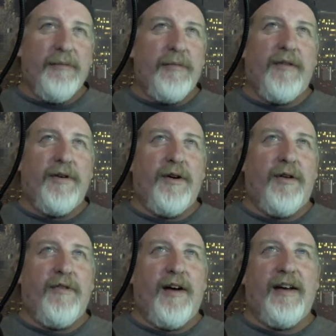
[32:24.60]
if you
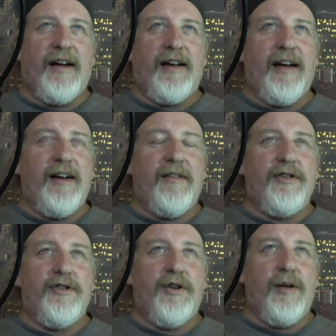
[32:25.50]
don't find that kind of
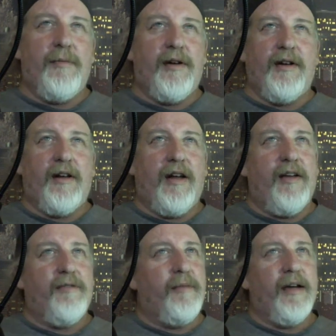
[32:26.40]
enjoyment in
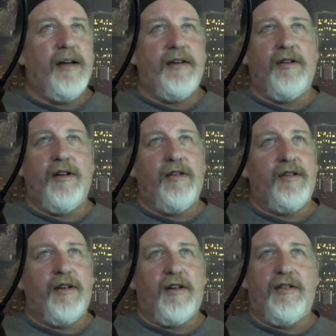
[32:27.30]
life, man, your
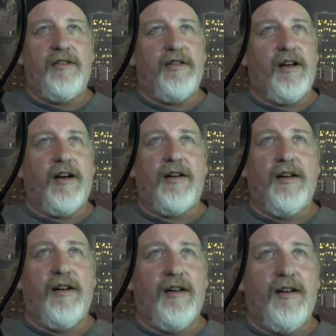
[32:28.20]
life's going to suck.
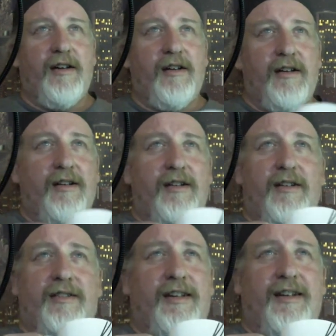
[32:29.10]

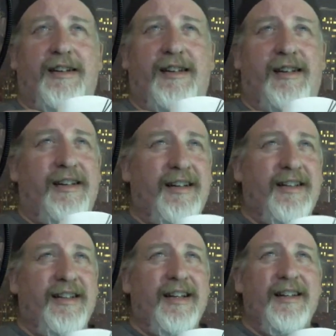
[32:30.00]
It's like,
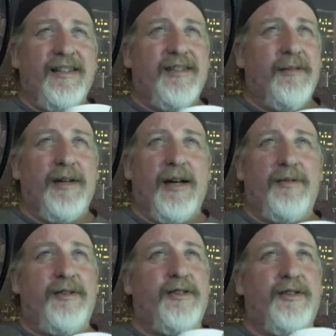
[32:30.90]

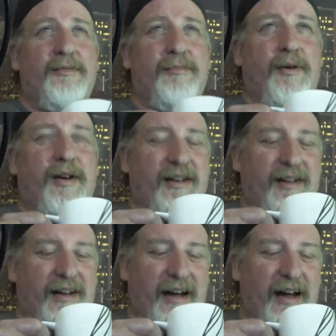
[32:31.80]
sometimes you just point
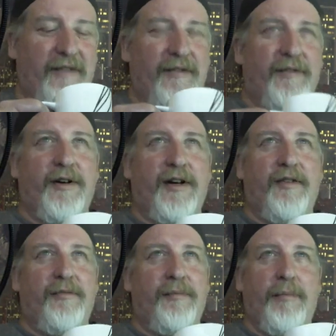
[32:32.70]
and laugh and
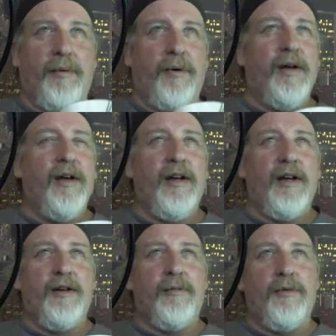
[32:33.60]
forgive people
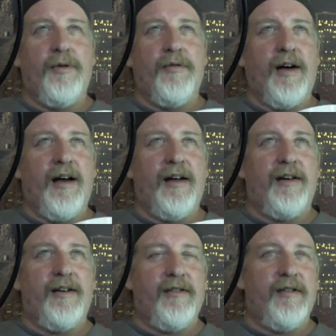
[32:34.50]
and you move on,
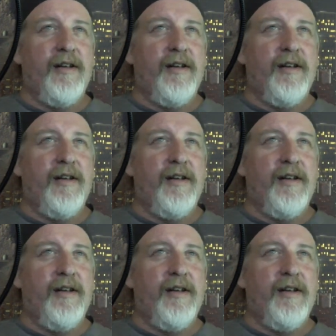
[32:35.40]
and